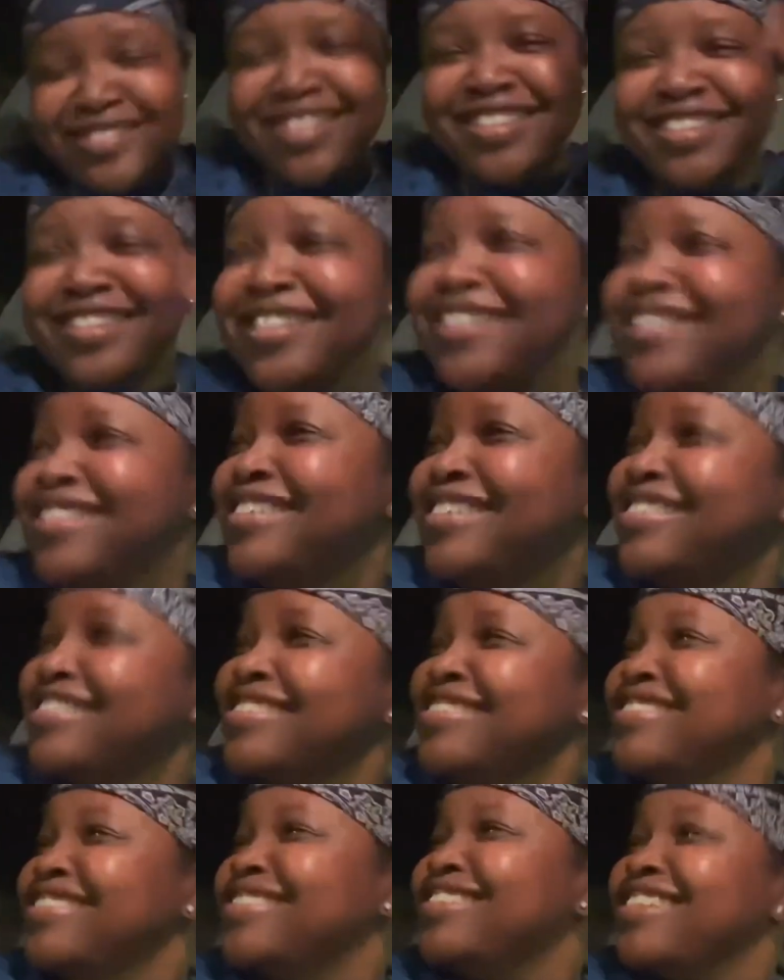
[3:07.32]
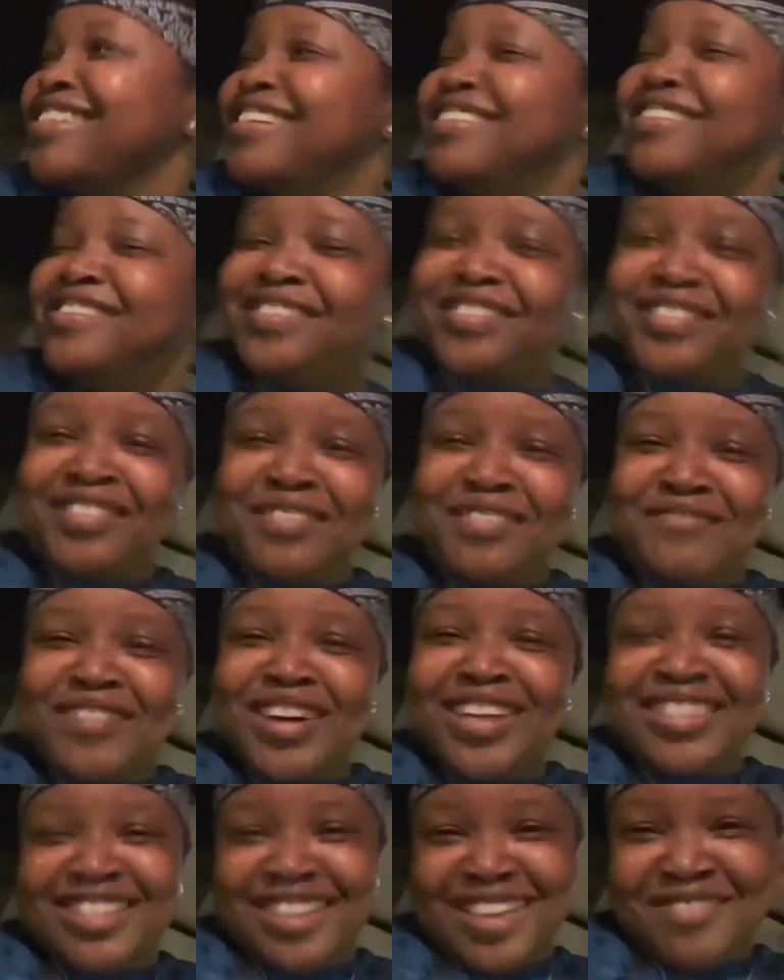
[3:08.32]
Oh, y'all know
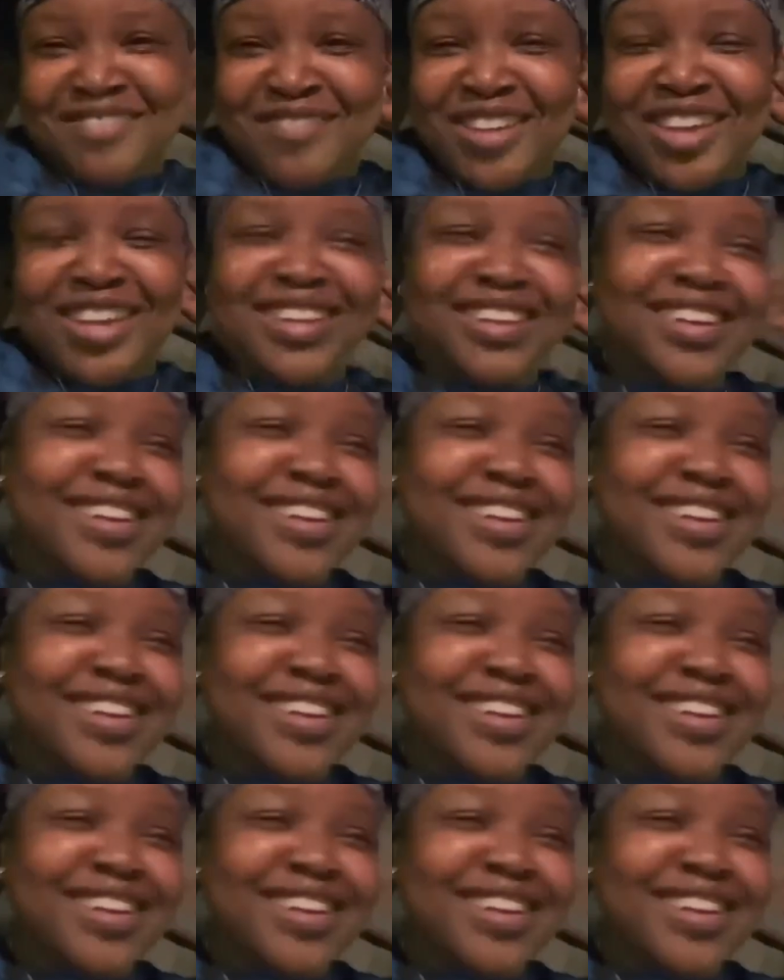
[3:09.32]
about that, man.